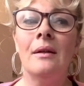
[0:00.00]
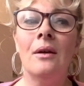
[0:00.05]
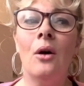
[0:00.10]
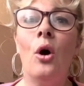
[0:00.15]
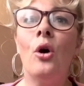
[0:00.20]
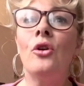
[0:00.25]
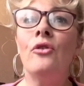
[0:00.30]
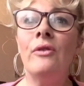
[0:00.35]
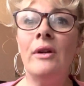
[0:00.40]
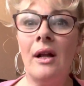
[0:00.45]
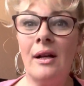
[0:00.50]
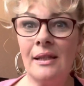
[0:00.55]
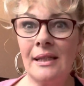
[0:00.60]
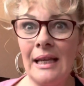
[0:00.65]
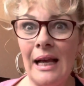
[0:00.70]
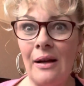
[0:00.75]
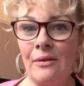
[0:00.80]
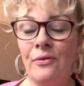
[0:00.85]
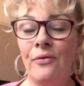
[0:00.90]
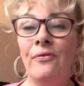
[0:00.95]
honoring
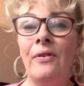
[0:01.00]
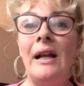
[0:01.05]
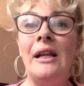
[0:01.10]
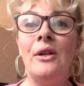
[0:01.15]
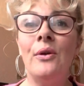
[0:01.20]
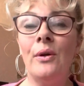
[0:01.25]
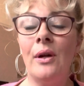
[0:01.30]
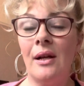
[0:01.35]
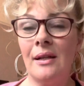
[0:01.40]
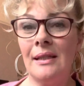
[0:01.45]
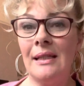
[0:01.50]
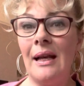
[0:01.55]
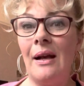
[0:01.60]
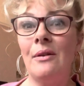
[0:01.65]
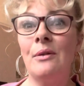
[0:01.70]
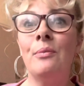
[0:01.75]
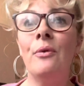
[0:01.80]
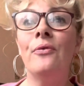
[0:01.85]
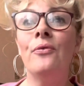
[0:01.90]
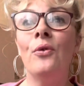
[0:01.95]
ourselves, valuing
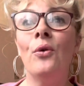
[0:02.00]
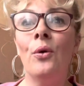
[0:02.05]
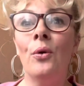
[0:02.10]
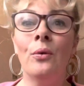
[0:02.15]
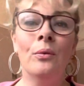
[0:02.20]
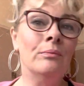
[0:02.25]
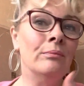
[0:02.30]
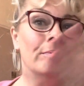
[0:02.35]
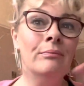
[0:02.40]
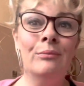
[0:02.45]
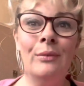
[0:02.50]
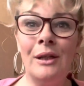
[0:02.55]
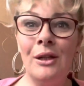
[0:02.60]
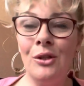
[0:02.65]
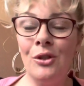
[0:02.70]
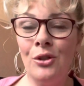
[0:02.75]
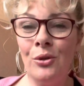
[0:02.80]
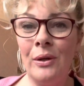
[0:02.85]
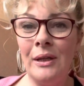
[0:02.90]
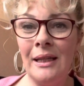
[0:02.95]
ourselves before we
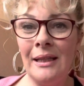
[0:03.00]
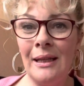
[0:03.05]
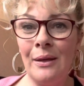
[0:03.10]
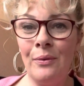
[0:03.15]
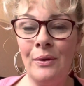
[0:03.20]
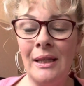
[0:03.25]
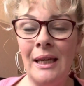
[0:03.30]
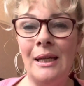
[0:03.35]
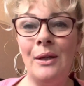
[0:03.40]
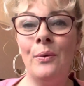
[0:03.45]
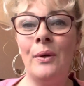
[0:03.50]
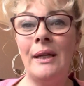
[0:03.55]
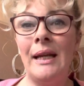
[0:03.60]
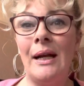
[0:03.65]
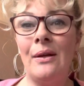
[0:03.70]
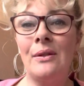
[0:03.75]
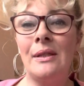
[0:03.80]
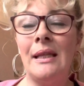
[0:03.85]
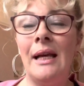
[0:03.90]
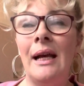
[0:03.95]
can do anything with anyone
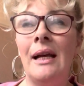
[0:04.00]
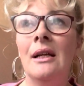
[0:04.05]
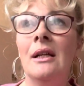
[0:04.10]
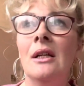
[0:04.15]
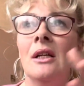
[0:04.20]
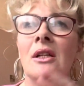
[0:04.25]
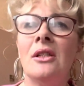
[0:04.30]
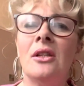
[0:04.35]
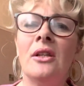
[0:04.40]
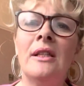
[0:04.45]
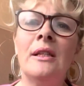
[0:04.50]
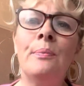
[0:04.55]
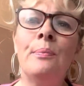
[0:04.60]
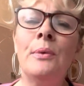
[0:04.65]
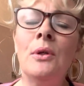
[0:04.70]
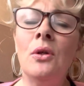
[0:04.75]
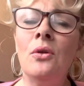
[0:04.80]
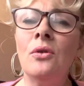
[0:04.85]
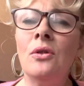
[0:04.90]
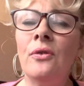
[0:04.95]
else there. So this
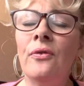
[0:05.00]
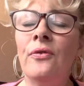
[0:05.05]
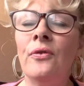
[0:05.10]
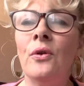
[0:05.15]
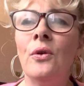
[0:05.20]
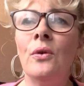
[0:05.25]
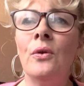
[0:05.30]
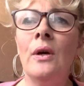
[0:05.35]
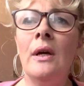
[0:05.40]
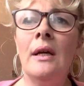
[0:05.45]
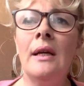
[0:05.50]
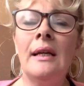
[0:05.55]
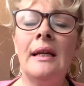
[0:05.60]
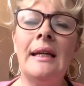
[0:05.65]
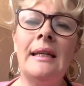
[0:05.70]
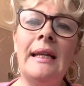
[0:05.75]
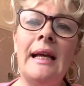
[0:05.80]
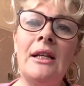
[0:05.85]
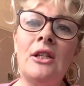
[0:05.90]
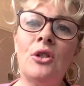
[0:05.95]
beautiful
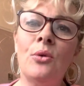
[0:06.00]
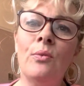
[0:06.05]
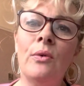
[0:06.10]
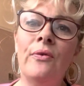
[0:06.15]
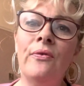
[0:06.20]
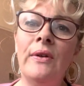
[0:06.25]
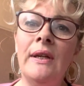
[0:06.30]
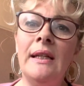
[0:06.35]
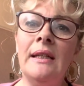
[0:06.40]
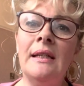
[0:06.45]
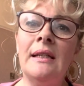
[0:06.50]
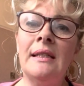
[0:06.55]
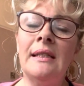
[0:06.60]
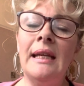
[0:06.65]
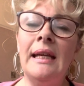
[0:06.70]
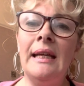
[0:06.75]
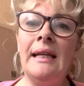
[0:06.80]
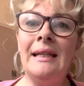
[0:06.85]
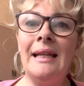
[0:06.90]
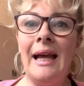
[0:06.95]
connection with Venus
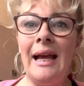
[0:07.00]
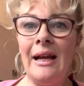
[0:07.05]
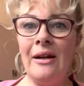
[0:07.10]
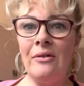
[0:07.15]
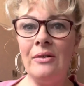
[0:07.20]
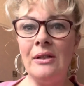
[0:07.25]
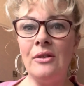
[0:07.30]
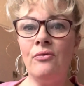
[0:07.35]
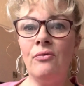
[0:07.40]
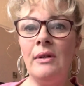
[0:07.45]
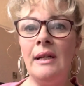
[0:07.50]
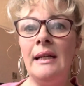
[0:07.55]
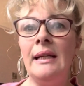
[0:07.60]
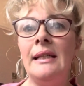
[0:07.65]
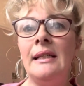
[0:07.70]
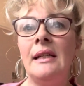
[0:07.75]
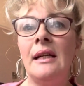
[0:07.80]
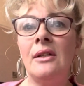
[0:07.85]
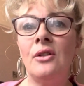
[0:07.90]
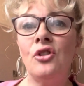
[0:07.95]
in Aries
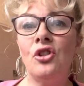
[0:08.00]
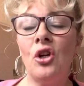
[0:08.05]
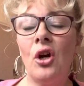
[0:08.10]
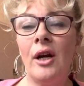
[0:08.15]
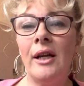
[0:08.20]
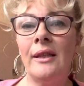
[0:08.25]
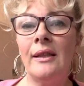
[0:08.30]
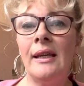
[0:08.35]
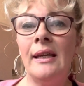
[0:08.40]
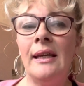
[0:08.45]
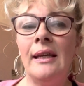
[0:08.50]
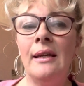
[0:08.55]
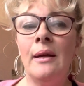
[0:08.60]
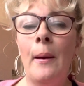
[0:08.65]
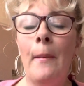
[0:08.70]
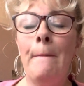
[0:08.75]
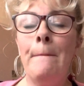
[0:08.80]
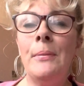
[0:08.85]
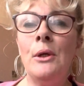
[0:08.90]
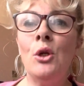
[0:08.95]
really does shine the
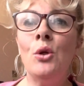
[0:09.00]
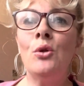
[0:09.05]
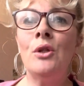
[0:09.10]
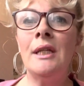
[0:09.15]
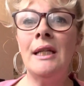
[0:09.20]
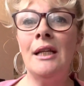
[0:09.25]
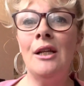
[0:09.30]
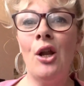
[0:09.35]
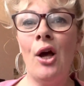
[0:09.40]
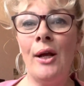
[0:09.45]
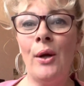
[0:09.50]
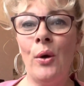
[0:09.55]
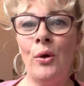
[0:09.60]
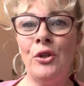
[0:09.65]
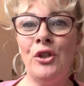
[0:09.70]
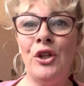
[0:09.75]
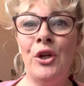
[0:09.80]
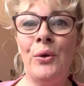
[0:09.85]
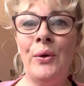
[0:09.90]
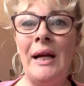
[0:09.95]
beauty light
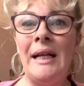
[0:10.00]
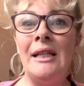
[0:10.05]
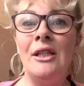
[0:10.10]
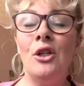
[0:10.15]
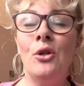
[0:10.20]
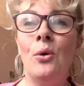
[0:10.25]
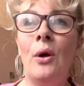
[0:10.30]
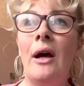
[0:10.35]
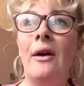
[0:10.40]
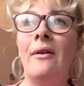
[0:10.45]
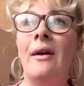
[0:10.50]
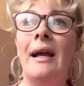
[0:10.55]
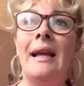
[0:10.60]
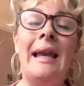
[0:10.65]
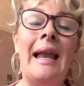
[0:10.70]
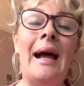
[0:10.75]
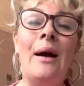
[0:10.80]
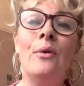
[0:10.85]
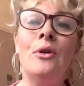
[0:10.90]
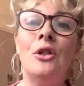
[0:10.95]
on you, and you are
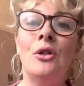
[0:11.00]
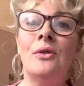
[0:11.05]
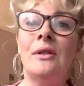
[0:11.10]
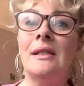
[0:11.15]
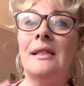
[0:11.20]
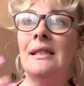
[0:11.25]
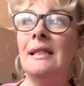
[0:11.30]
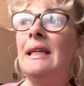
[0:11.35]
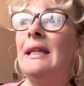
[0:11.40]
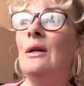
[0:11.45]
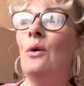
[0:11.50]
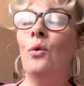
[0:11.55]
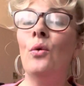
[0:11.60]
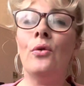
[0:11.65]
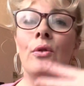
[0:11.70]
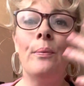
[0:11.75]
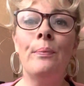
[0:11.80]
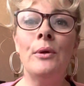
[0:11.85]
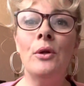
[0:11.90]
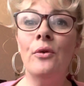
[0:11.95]
allowing you to see
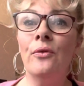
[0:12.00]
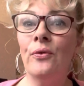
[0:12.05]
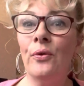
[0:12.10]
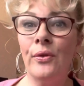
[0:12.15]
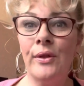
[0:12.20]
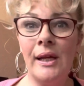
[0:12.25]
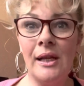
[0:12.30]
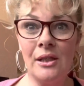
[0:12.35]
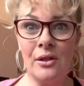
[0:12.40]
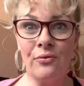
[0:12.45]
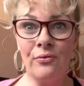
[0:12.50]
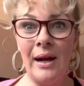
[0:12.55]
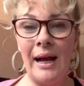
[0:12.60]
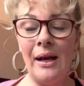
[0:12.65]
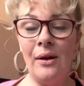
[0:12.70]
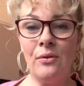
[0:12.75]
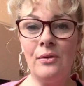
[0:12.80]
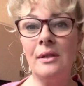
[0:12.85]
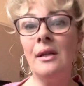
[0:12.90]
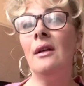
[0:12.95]
all the beautiful things
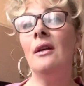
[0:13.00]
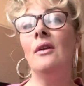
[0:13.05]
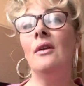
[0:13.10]
around